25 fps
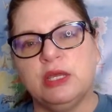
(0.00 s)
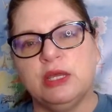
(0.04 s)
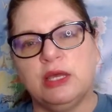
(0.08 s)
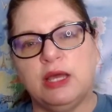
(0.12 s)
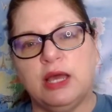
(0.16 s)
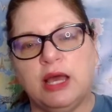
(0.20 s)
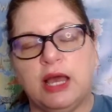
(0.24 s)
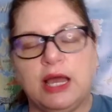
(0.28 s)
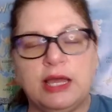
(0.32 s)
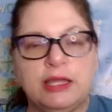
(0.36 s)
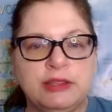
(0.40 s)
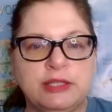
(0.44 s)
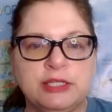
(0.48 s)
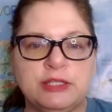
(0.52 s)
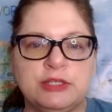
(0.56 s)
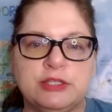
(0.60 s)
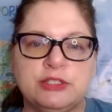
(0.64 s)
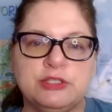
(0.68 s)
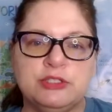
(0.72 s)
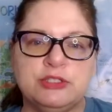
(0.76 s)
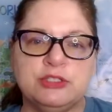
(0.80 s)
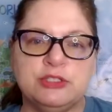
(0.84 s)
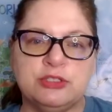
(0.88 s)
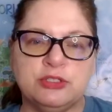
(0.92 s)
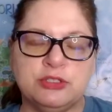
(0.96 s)
I think this
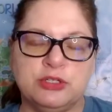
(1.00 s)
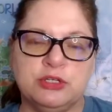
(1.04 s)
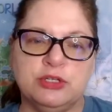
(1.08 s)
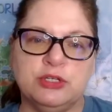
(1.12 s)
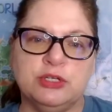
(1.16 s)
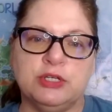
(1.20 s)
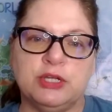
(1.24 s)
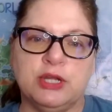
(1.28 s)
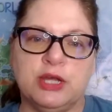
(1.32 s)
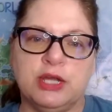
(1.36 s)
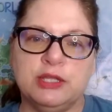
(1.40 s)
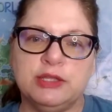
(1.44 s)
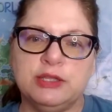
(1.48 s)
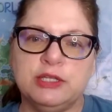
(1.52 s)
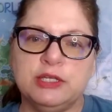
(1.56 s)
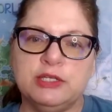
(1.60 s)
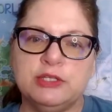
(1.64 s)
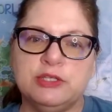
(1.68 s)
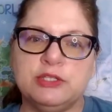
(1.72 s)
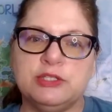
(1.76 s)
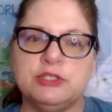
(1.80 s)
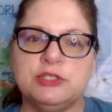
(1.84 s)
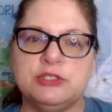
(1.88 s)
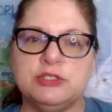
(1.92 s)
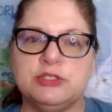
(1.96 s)
is good. I think
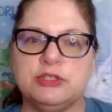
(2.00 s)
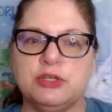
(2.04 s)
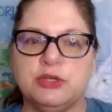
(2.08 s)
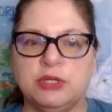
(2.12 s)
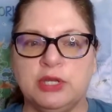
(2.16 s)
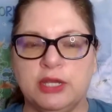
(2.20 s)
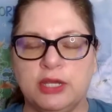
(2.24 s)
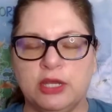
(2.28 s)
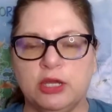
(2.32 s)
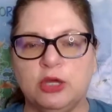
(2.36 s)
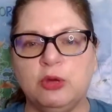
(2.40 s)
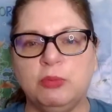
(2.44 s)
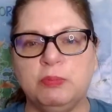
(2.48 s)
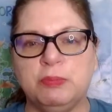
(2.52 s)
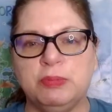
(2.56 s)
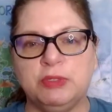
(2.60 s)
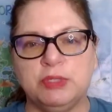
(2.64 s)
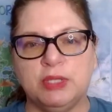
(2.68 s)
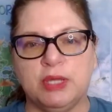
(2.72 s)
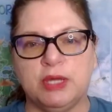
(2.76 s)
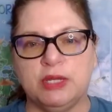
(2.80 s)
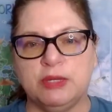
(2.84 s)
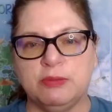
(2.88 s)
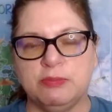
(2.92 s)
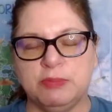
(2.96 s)
this is going to help a
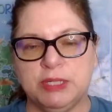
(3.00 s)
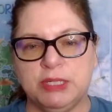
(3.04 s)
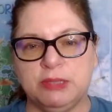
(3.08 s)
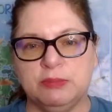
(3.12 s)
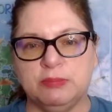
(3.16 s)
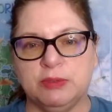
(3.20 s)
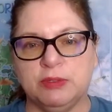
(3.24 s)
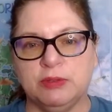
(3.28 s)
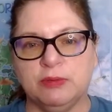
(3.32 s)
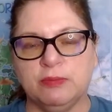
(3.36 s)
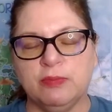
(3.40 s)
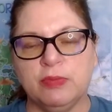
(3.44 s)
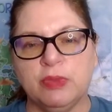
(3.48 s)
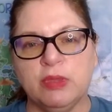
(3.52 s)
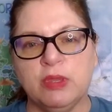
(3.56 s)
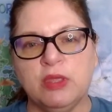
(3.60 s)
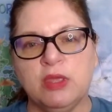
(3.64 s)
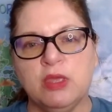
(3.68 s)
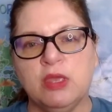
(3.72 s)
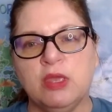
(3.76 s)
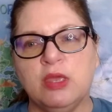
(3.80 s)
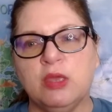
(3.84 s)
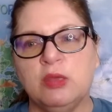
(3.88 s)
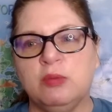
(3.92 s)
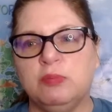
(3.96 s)
lot of people,
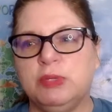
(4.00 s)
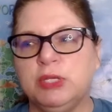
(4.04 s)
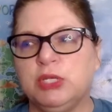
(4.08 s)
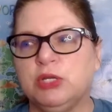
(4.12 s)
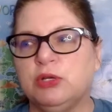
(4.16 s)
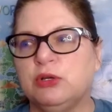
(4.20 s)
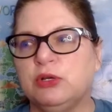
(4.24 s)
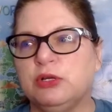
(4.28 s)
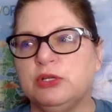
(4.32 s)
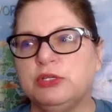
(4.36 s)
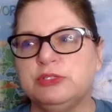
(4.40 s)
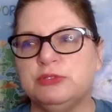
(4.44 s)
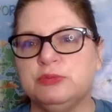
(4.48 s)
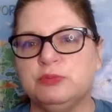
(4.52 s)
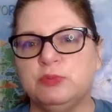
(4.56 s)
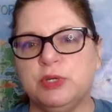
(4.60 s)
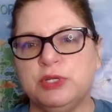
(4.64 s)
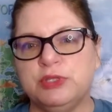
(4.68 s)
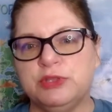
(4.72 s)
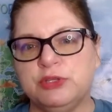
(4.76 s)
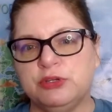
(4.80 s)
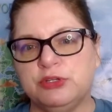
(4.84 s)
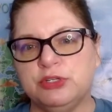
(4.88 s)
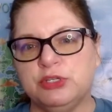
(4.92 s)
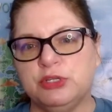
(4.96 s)
because what
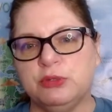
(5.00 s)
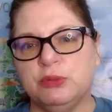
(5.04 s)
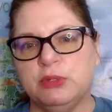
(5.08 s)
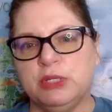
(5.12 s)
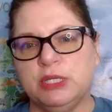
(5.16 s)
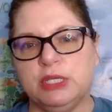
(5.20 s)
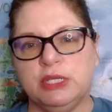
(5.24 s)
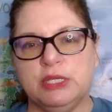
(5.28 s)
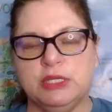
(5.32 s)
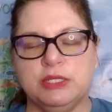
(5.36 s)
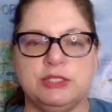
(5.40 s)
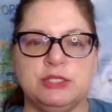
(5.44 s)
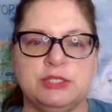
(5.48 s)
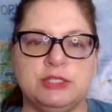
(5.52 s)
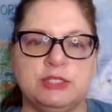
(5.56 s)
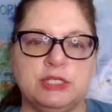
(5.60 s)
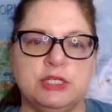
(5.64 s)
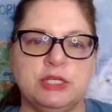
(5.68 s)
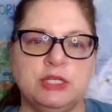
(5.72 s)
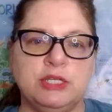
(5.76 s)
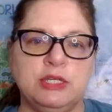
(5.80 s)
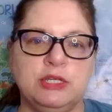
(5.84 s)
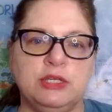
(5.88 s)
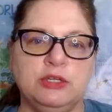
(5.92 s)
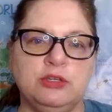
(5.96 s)
they're doing is to
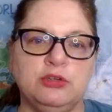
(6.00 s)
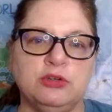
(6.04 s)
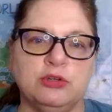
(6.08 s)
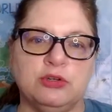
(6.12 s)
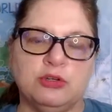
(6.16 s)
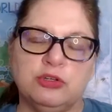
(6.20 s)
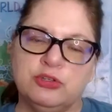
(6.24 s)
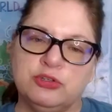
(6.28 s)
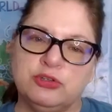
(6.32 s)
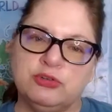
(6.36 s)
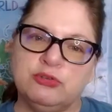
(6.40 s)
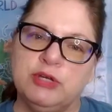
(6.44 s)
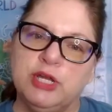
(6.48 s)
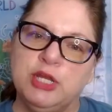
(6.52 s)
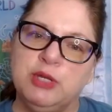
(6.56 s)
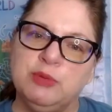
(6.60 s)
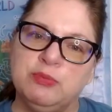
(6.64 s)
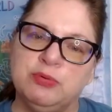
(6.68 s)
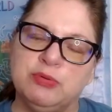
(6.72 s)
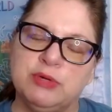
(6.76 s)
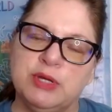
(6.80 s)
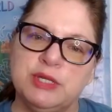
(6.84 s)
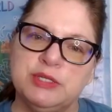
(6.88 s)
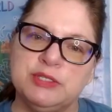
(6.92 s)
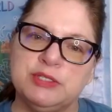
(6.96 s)
see your screen
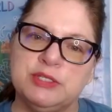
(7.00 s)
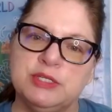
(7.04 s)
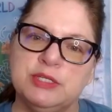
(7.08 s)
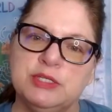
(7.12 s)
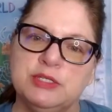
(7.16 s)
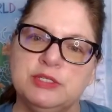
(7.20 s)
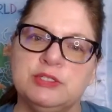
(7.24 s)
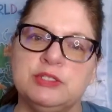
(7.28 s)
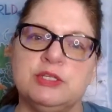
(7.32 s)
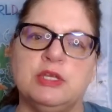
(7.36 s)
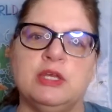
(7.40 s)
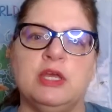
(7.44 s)
presence,